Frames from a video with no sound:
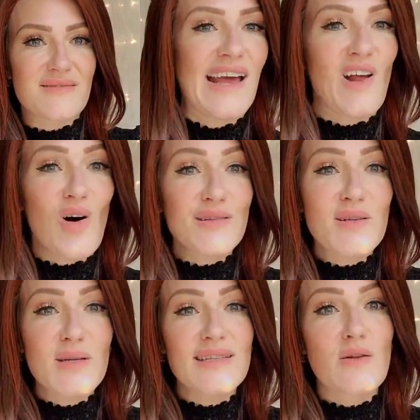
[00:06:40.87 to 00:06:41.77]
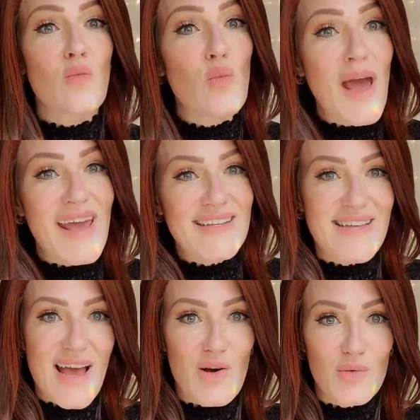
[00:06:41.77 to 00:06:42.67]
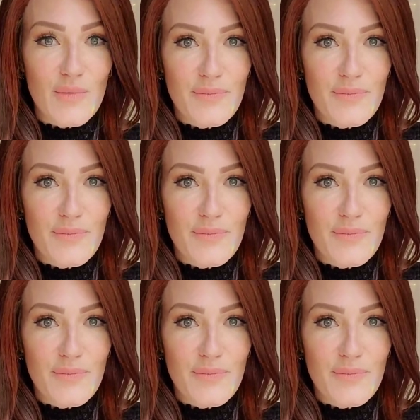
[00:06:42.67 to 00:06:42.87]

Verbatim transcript: It also doesn't weigh it down.